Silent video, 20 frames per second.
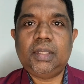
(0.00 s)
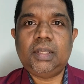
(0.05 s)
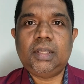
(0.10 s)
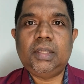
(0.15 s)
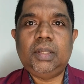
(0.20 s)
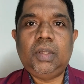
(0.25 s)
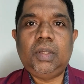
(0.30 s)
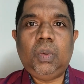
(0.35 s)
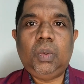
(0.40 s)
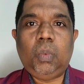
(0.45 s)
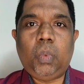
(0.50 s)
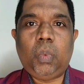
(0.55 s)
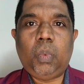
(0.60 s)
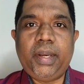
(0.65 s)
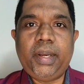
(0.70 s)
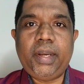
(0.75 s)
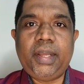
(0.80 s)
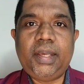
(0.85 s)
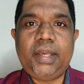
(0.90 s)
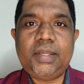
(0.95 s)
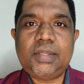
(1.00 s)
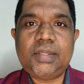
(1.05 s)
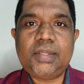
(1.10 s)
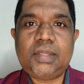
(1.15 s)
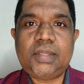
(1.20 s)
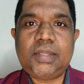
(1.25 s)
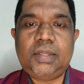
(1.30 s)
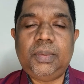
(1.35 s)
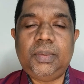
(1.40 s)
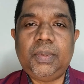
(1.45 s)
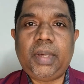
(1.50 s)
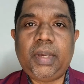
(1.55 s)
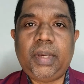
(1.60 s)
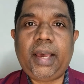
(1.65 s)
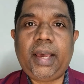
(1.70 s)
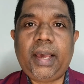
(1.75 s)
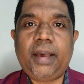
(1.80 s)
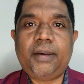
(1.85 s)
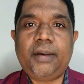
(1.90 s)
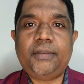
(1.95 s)
One is you
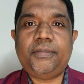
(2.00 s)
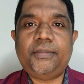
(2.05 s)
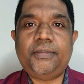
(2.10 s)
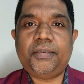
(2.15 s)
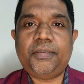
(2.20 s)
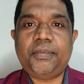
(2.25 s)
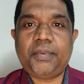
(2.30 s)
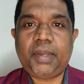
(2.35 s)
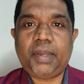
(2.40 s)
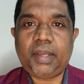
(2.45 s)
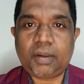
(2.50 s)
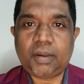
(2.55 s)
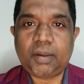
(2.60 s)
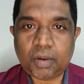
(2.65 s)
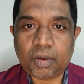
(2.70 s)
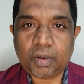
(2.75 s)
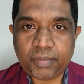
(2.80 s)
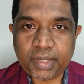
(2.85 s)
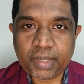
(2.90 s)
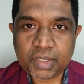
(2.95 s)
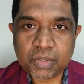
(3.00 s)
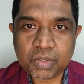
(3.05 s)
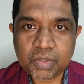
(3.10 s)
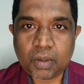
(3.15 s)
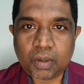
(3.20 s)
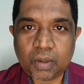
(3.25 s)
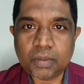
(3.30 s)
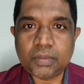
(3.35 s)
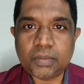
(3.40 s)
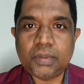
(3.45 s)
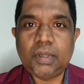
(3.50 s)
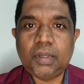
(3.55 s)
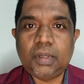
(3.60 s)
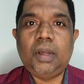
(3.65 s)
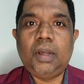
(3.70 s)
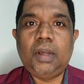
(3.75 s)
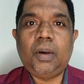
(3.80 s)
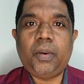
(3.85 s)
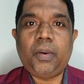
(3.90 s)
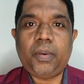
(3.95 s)
have an always on
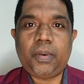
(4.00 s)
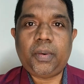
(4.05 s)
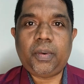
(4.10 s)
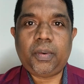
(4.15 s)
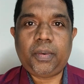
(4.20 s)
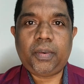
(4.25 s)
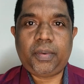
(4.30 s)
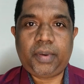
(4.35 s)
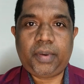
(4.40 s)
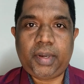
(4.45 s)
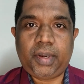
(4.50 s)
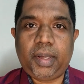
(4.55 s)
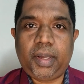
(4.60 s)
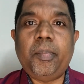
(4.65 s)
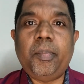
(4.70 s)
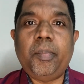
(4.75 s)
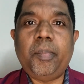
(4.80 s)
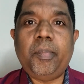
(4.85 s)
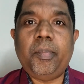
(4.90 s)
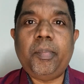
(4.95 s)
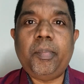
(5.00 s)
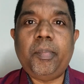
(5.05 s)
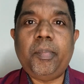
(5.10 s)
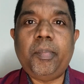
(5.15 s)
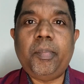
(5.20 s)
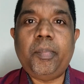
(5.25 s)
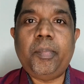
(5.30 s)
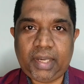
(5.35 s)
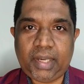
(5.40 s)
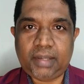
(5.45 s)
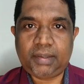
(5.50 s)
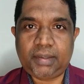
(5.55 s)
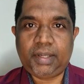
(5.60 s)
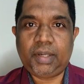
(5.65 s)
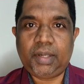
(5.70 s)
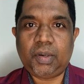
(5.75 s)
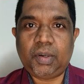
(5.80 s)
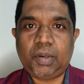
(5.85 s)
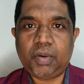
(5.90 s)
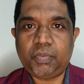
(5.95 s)
or a brand campaign running
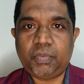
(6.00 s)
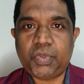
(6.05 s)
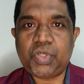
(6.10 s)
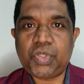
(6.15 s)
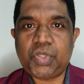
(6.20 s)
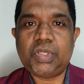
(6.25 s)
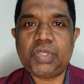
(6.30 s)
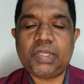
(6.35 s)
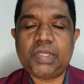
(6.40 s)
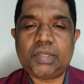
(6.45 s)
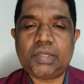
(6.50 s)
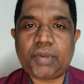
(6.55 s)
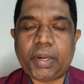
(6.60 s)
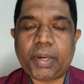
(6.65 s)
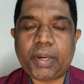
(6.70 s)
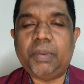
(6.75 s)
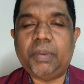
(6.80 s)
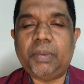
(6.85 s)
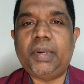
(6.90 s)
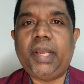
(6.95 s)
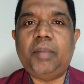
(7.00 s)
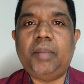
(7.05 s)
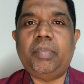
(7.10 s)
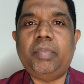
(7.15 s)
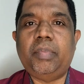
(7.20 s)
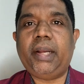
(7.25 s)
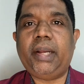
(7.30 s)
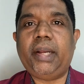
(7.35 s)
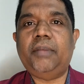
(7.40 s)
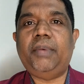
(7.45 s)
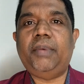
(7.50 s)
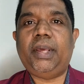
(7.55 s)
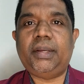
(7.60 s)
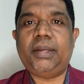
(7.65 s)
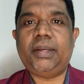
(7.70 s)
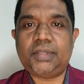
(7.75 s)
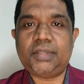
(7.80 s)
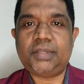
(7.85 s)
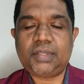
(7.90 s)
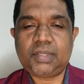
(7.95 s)
on, which is trying to create brand
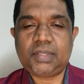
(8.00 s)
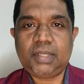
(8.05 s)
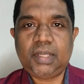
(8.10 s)
awareness.